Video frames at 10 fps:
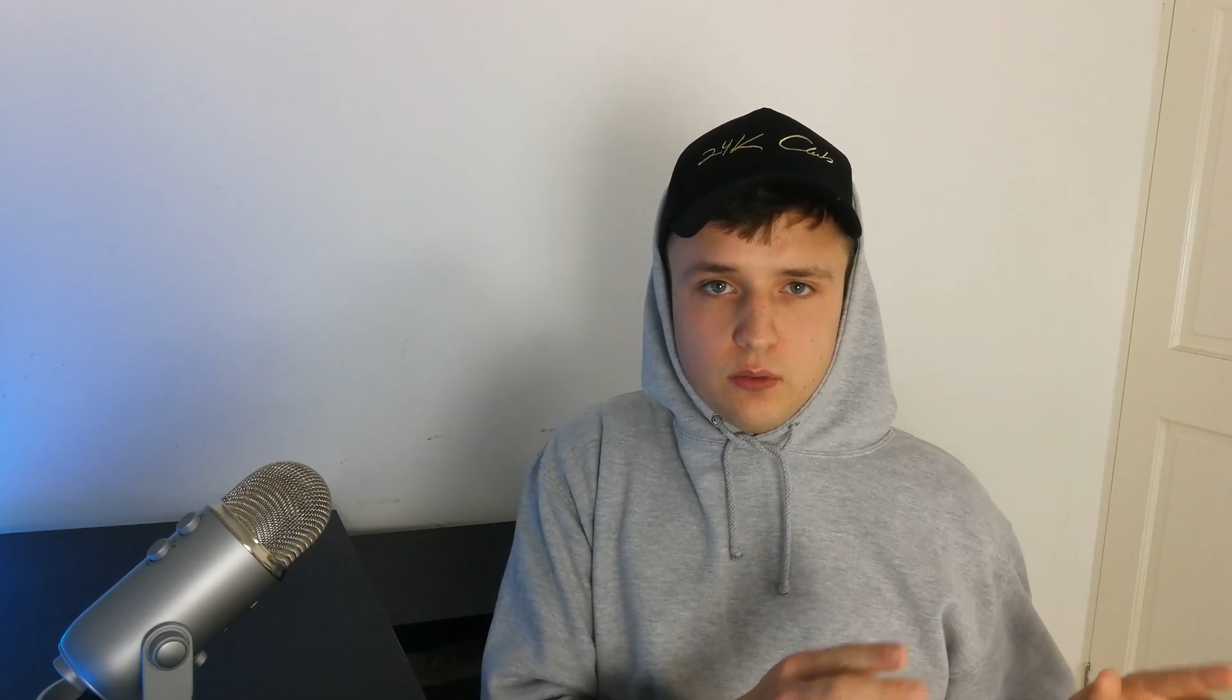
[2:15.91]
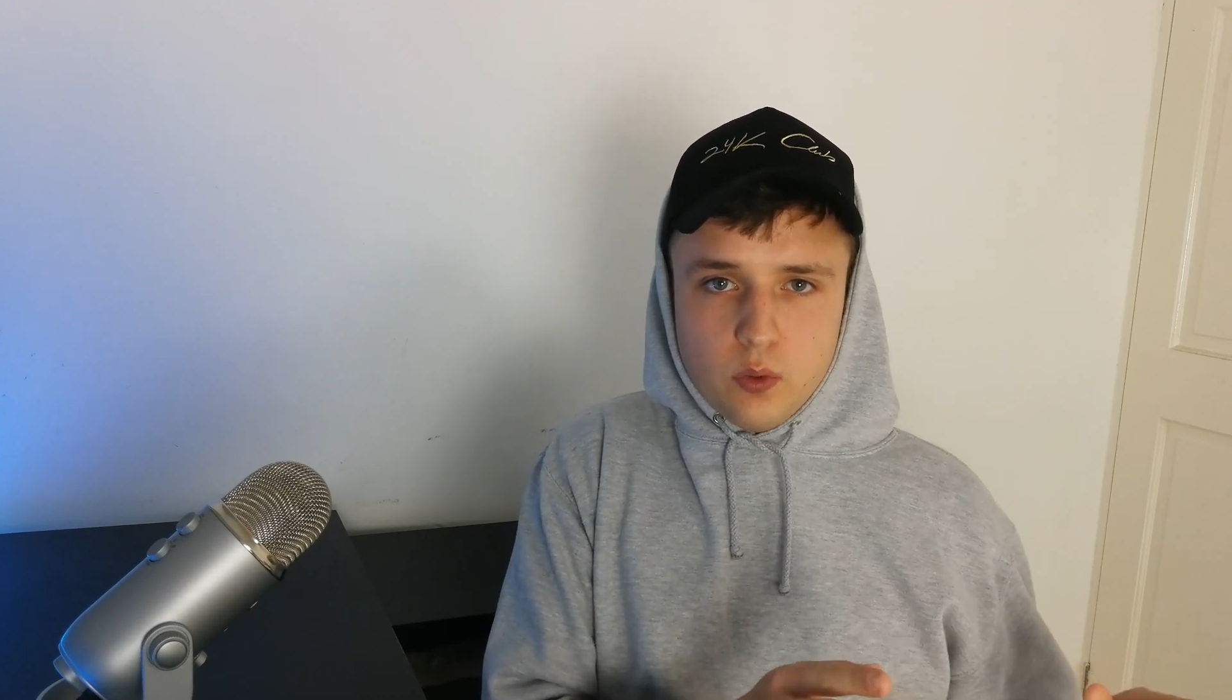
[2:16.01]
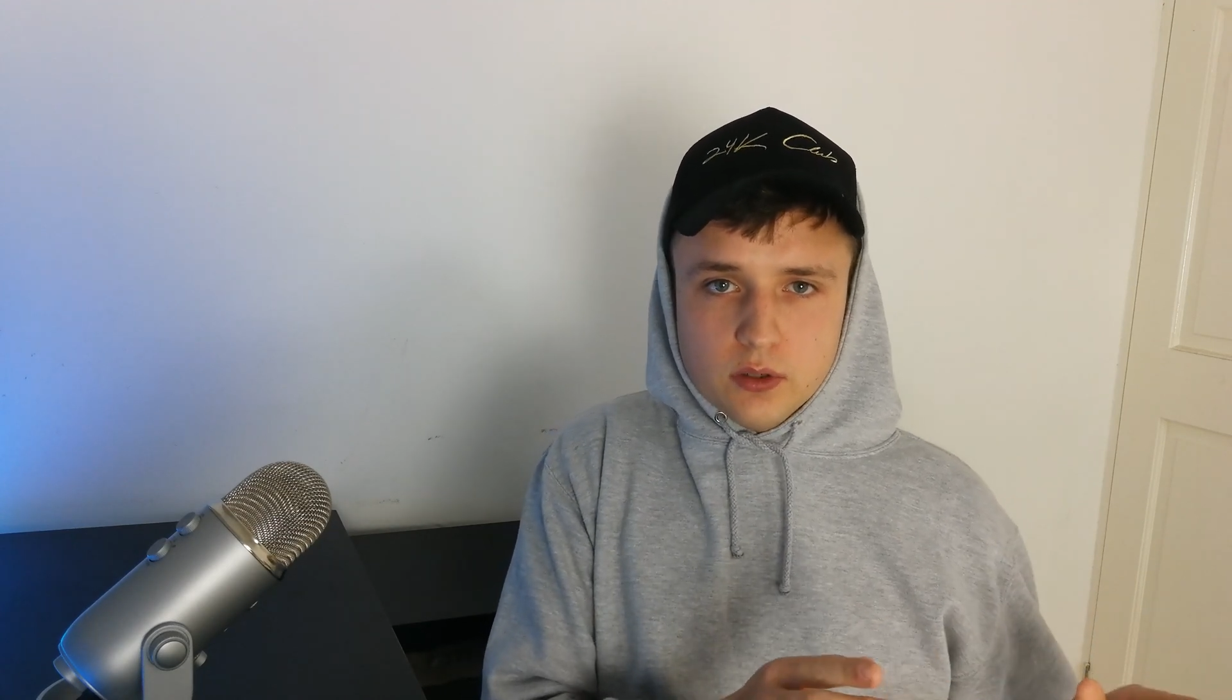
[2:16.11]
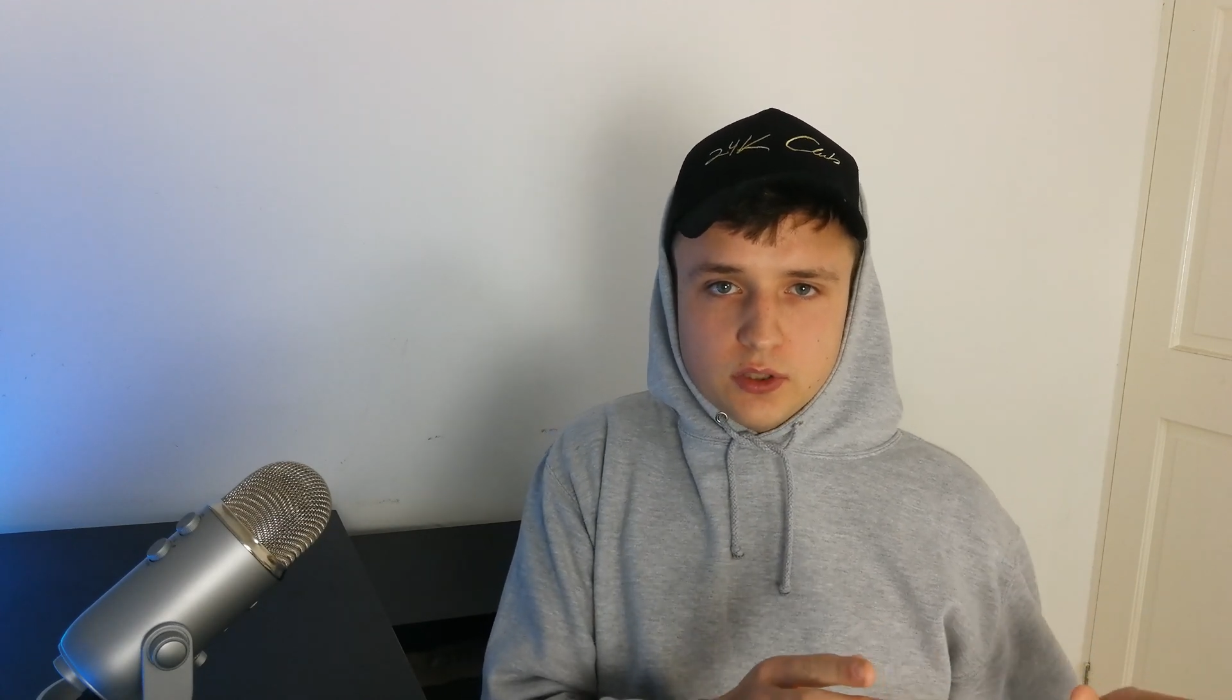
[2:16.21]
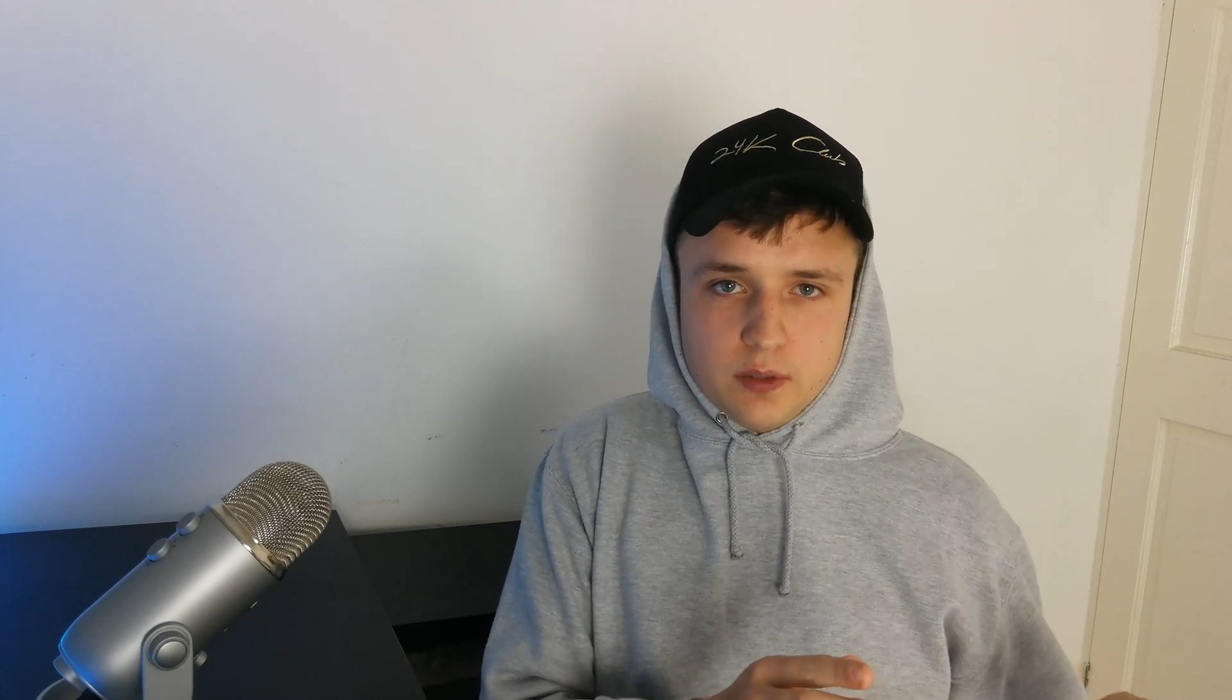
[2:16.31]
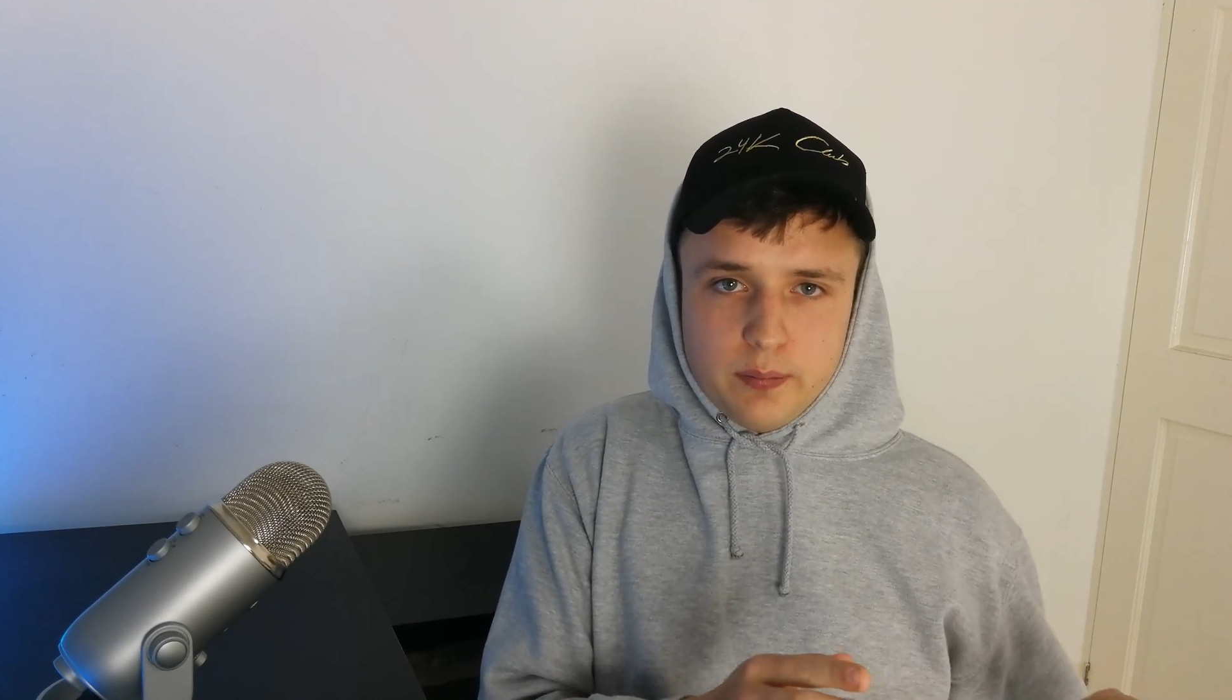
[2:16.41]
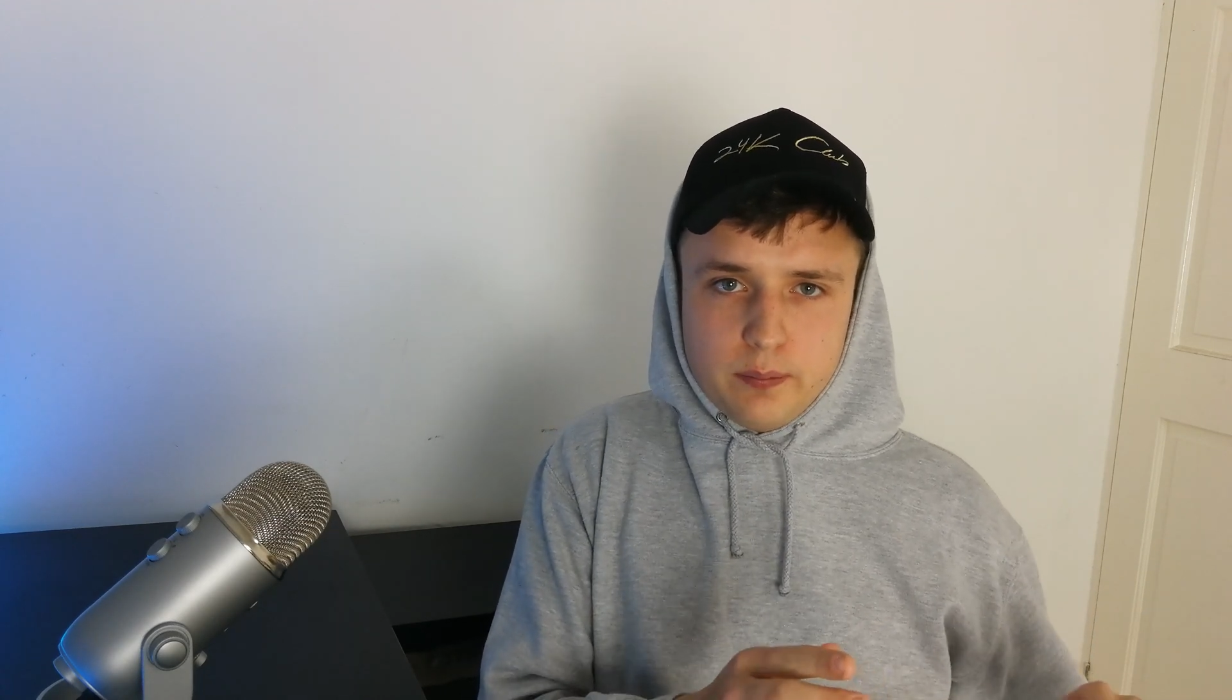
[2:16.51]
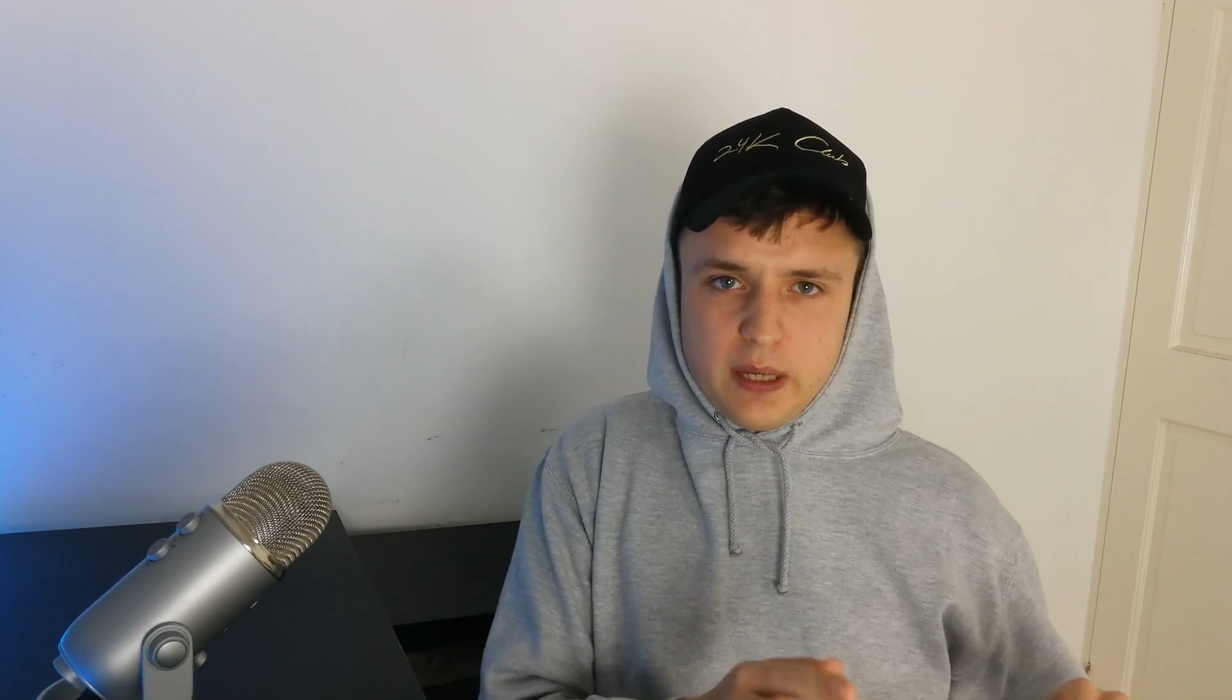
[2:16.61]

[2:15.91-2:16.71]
loved ones and